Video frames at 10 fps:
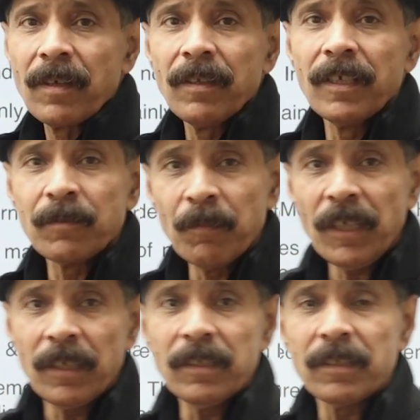This
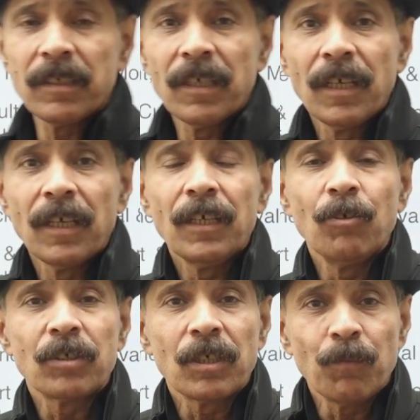means you
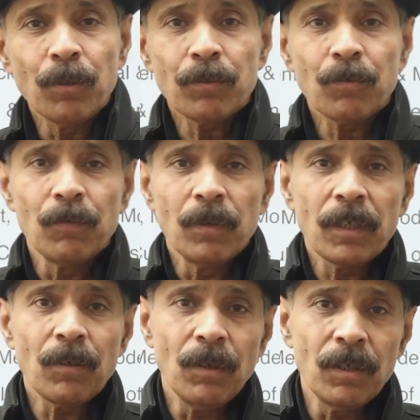are supposed to
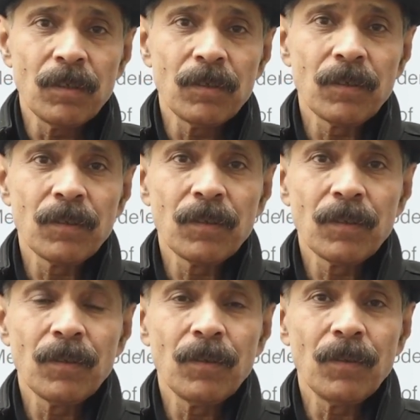work on
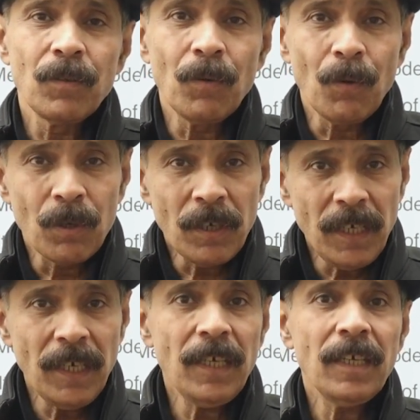
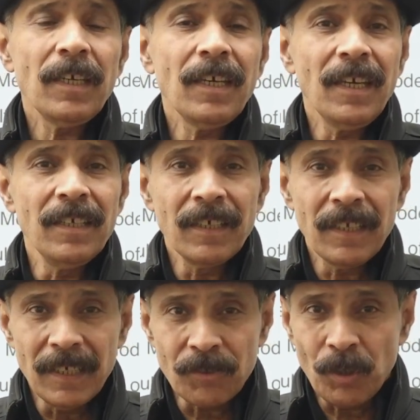only Indian
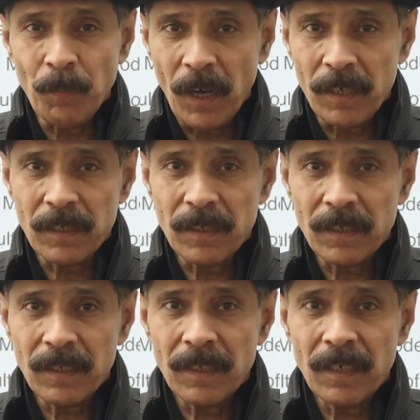history part,
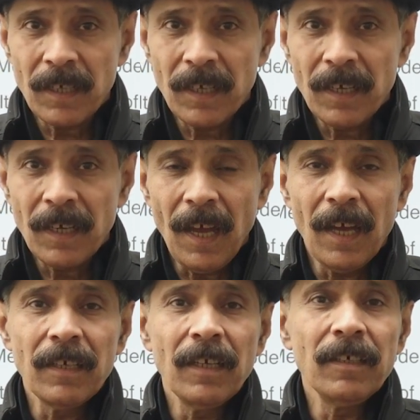
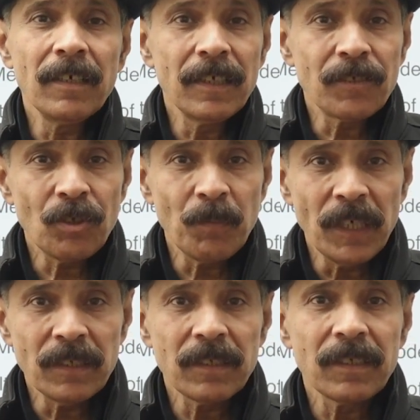and Indian history
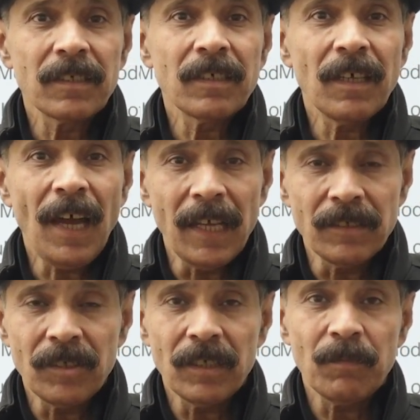means
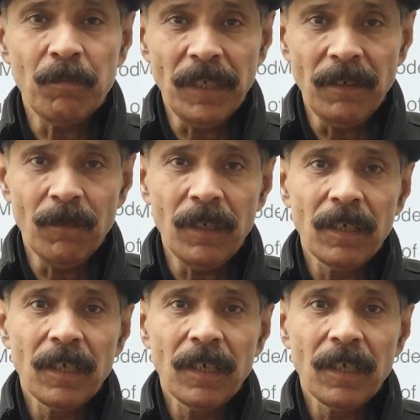ancient, medieval,